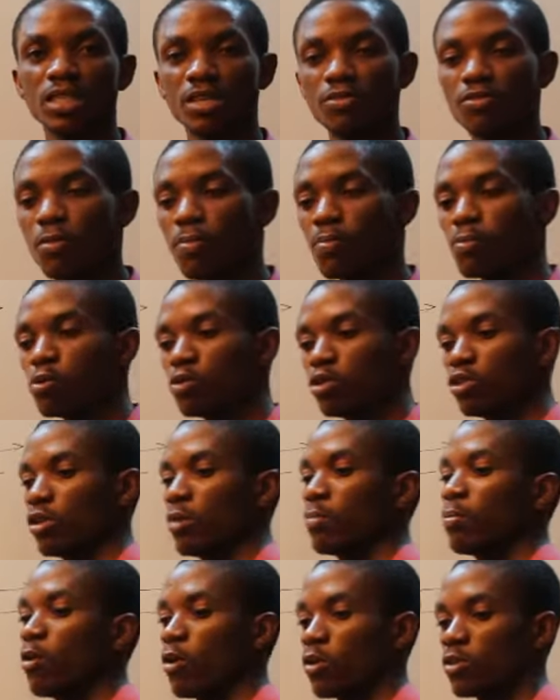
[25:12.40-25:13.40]
If you push
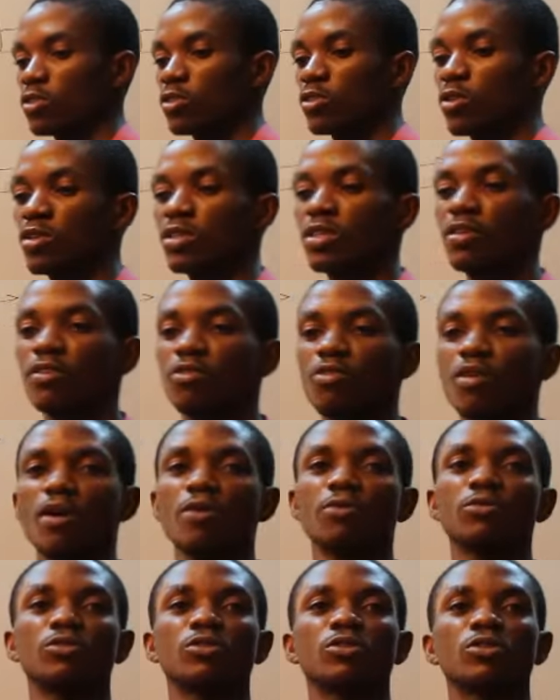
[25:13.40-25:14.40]
a box on the
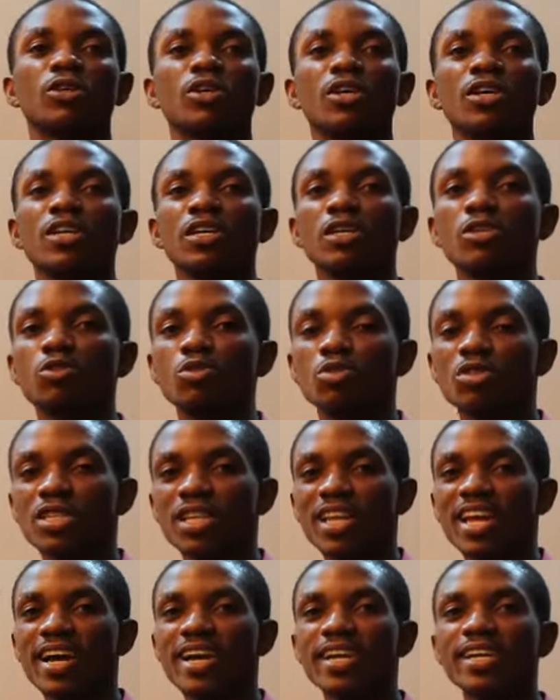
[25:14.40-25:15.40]
ground, it will
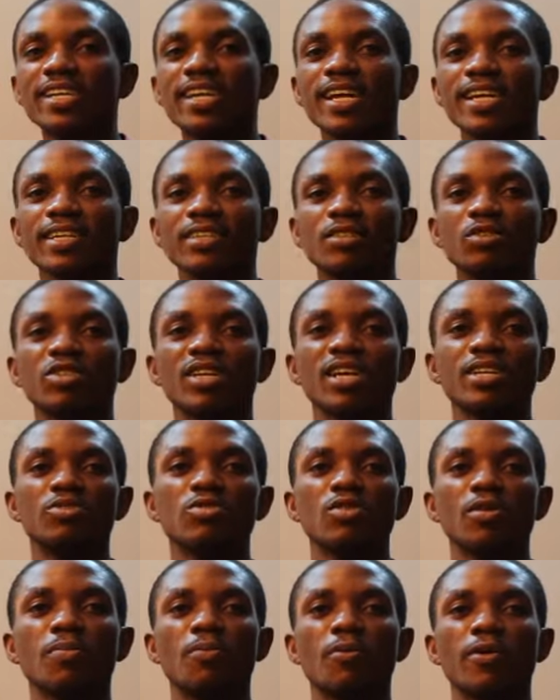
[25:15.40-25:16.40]
slide and it get
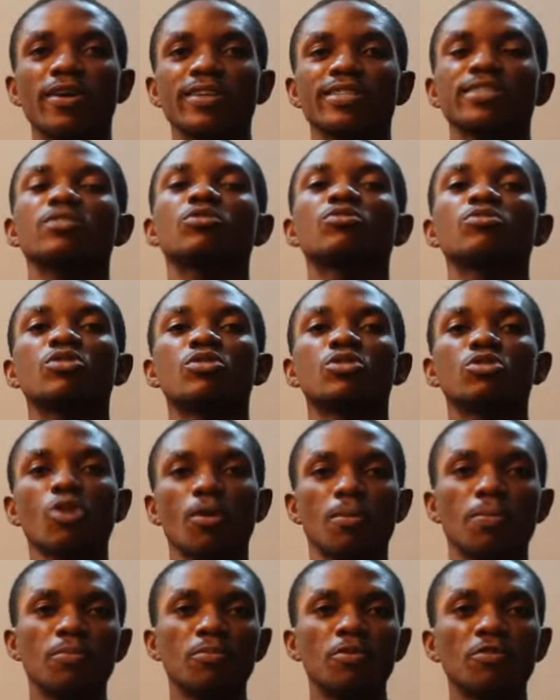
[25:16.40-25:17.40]
to a point to
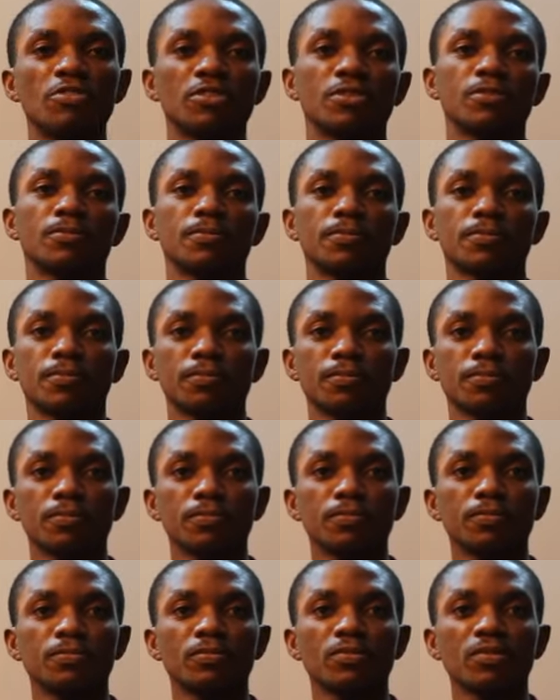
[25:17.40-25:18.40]
stop moving.
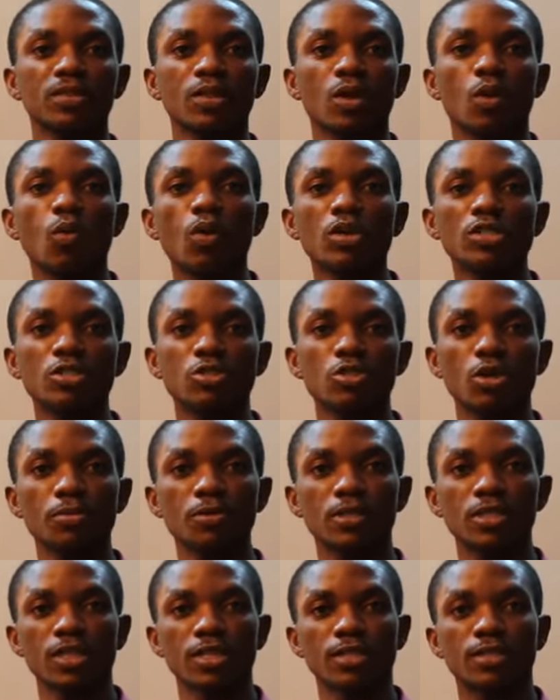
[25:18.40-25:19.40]
What
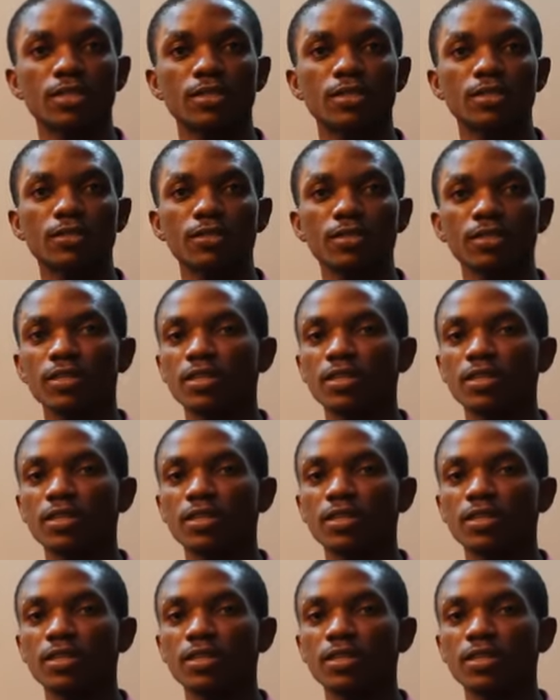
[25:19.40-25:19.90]
stops it?